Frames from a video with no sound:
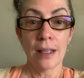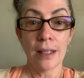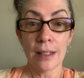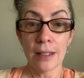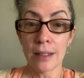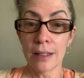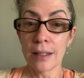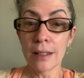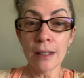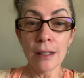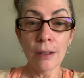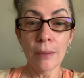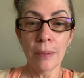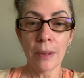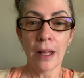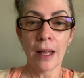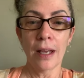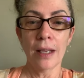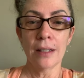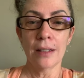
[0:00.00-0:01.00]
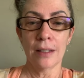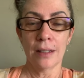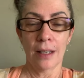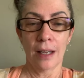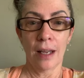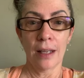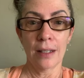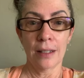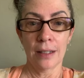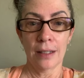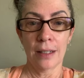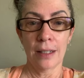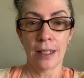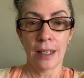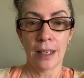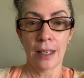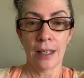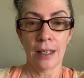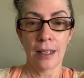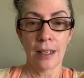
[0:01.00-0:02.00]
still applies to us
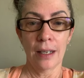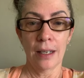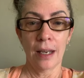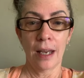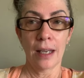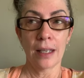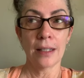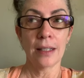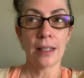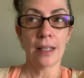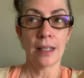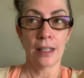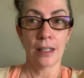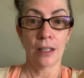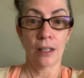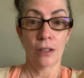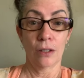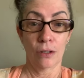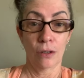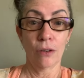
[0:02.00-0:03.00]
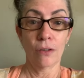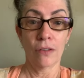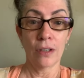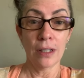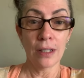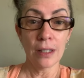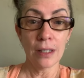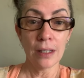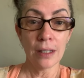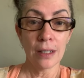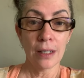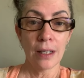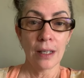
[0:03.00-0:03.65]
today as his servants.